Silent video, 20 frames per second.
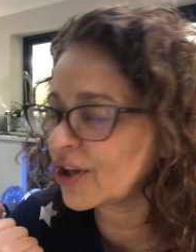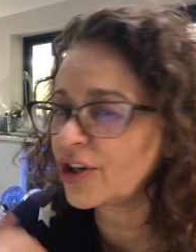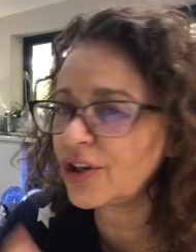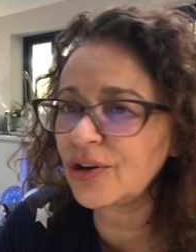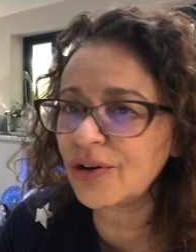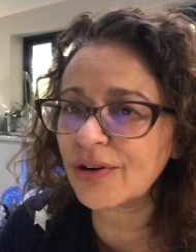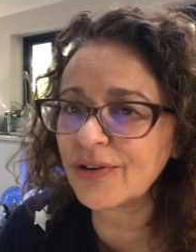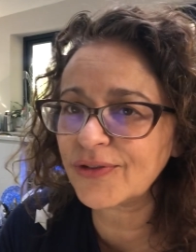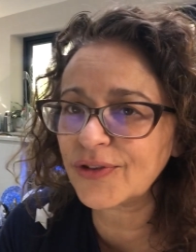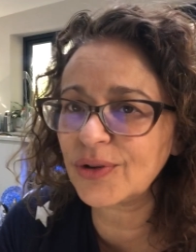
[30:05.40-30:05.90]
a
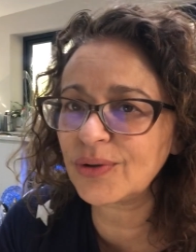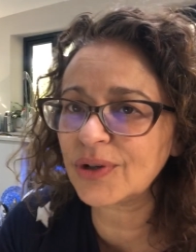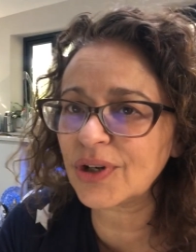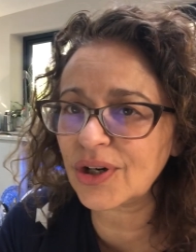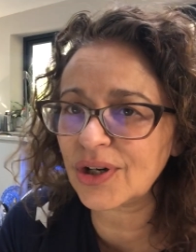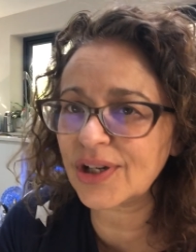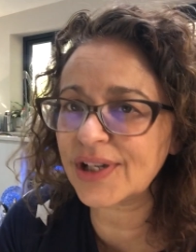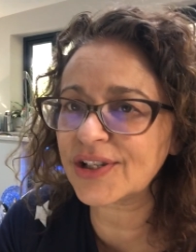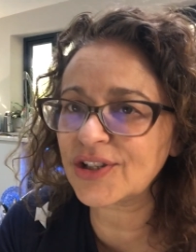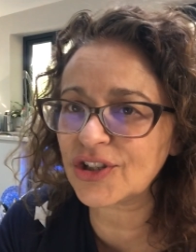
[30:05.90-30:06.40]
lot of you
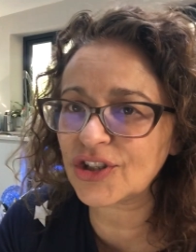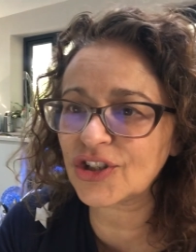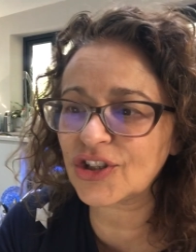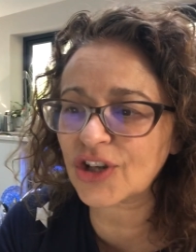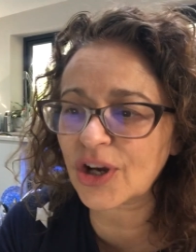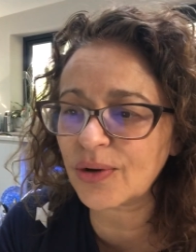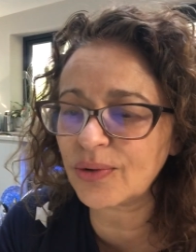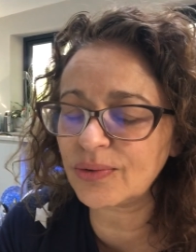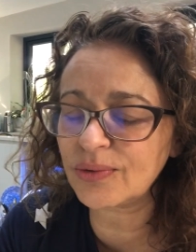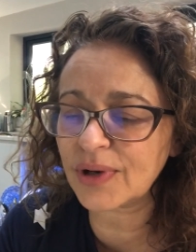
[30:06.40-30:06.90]
guys
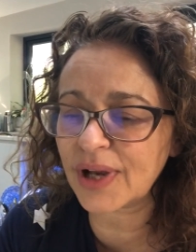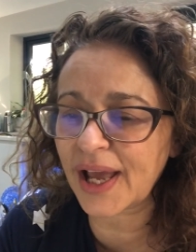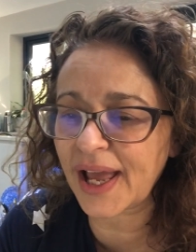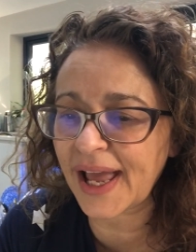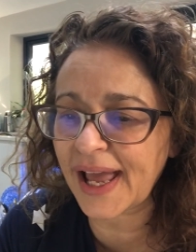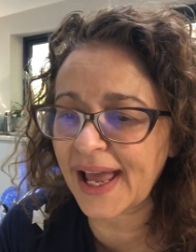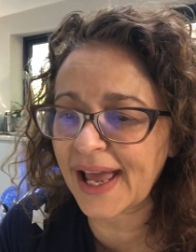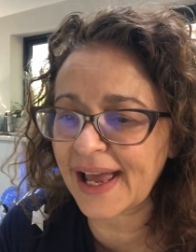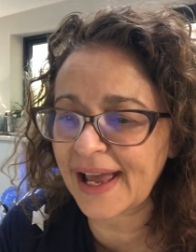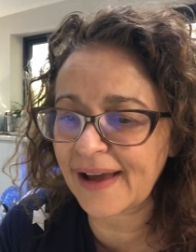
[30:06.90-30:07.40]
don't
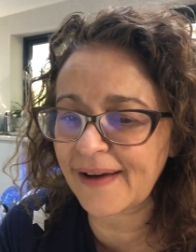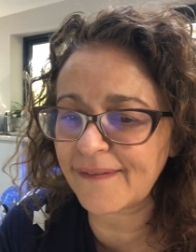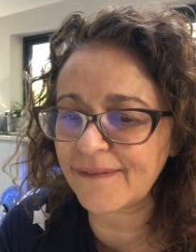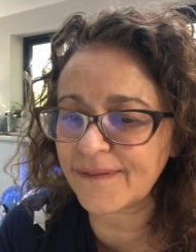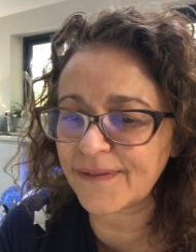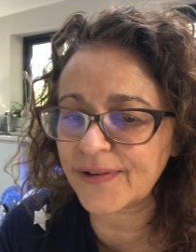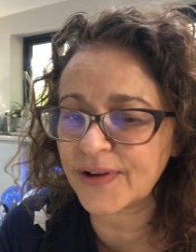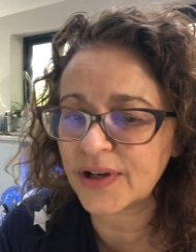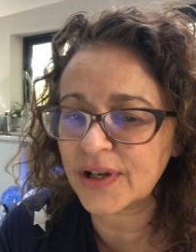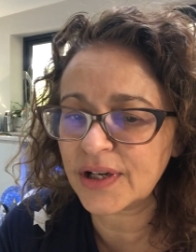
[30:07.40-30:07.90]
have
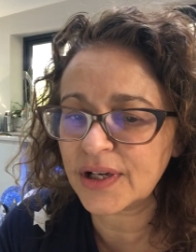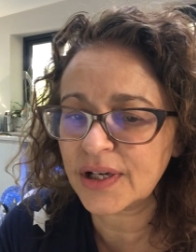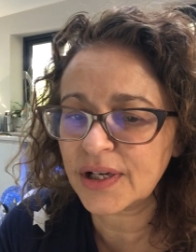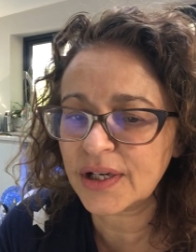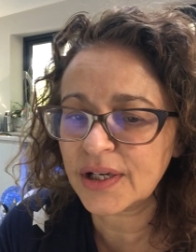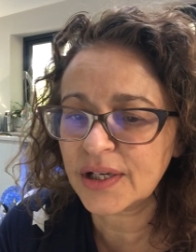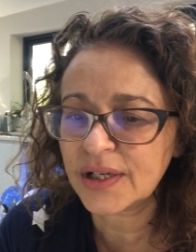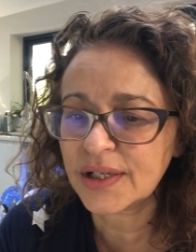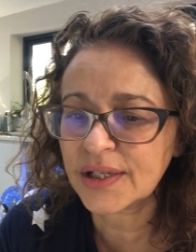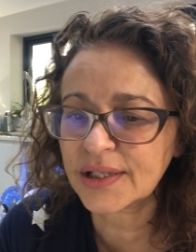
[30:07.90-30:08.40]

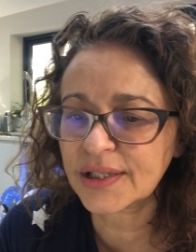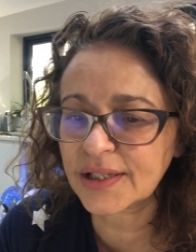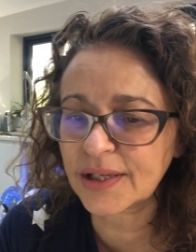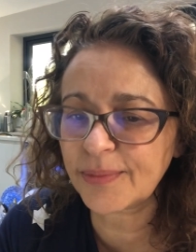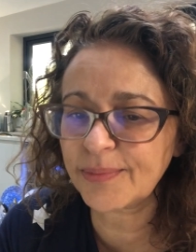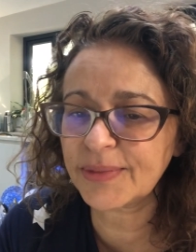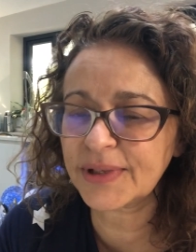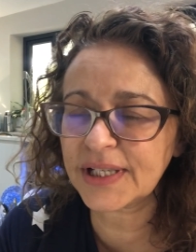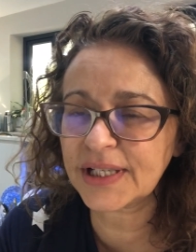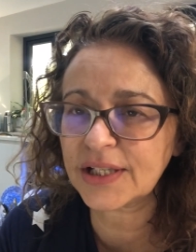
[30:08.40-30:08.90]

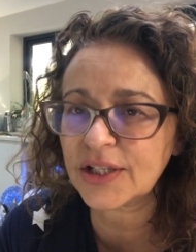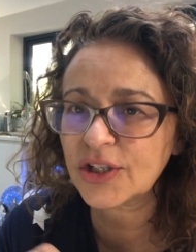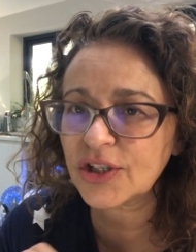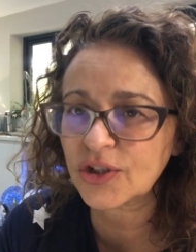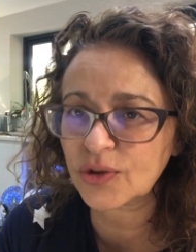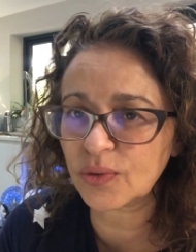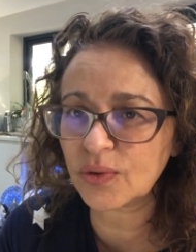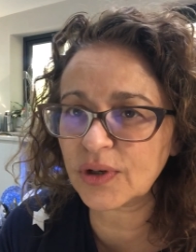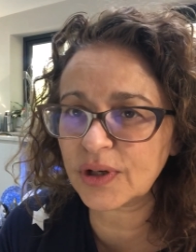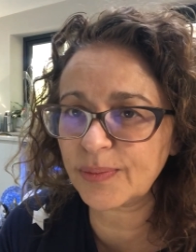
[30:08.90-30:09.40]
somebody to
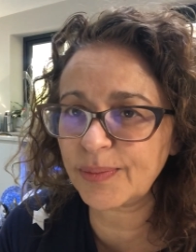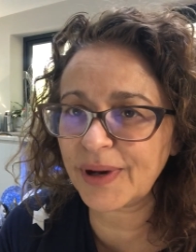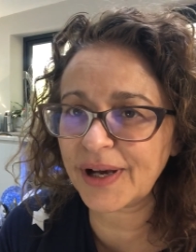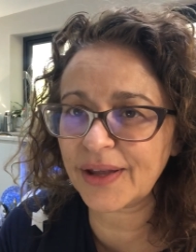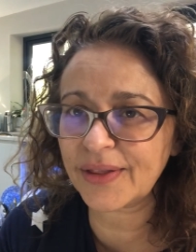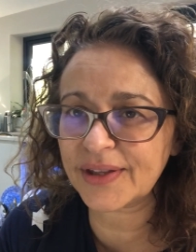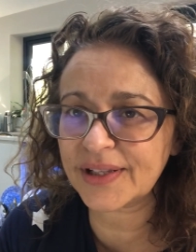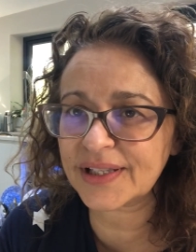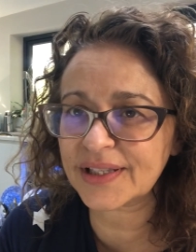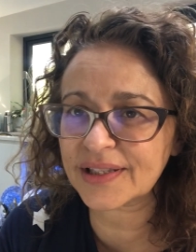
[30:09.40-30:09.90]
talk
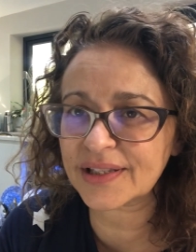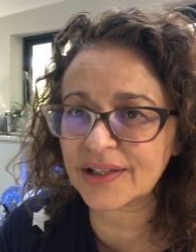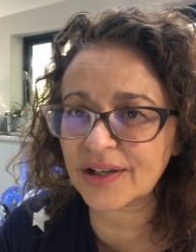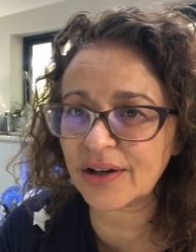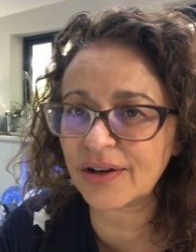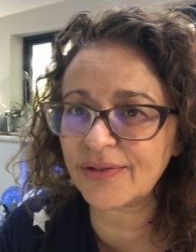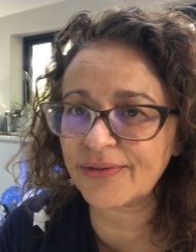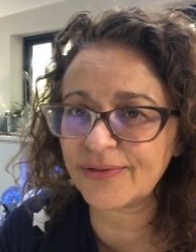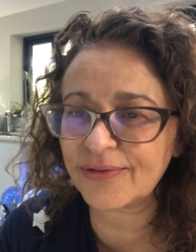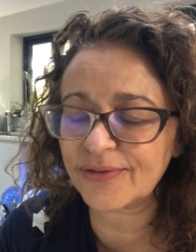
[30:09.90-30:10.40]
about this
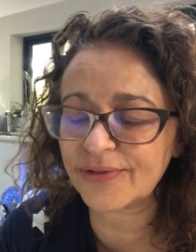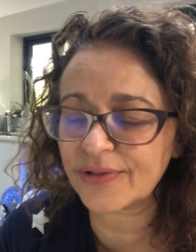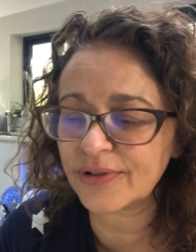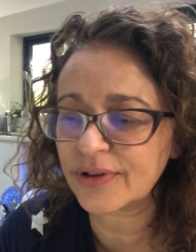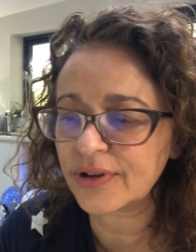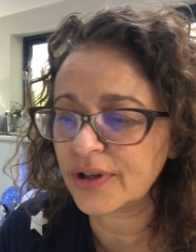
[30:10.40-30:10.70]
stuff.